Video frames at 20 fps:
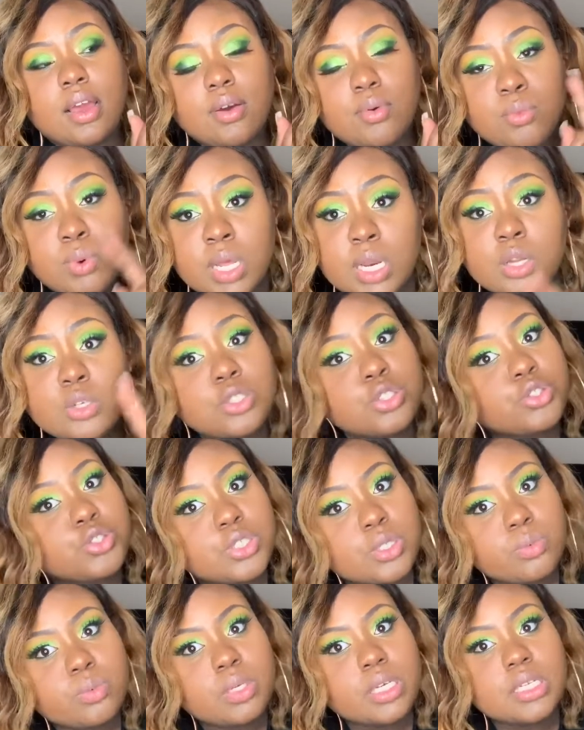went on a
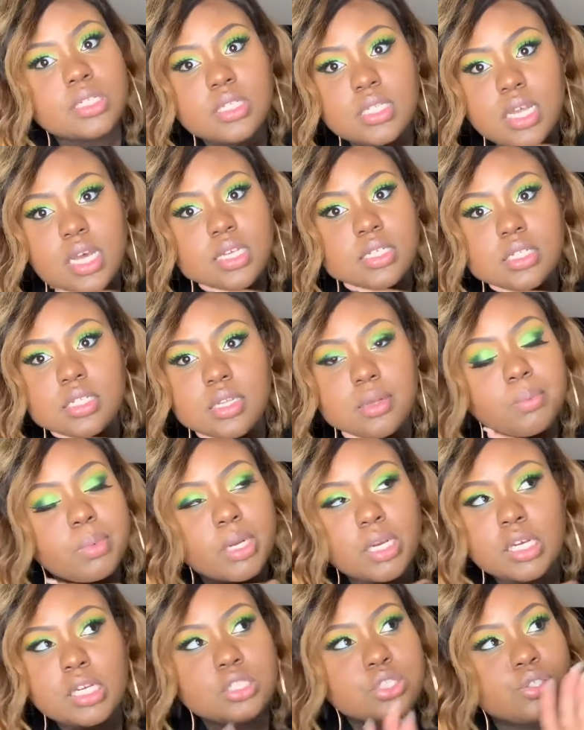trip with Contessa
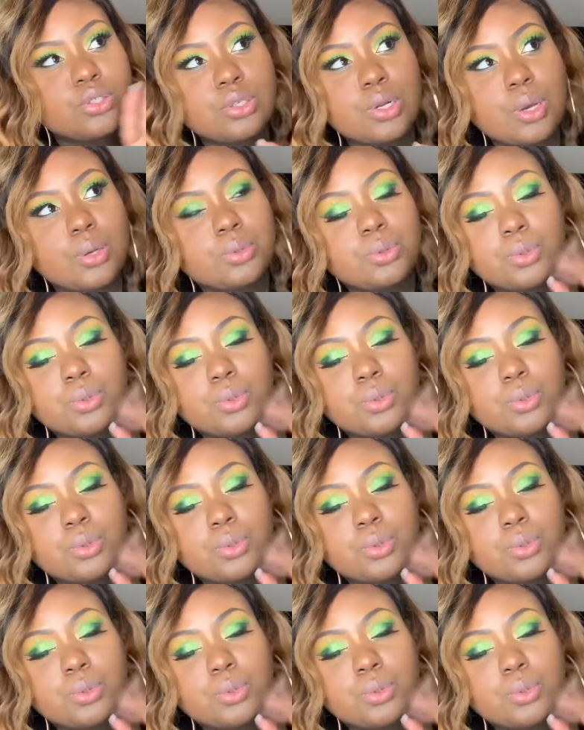because, you know,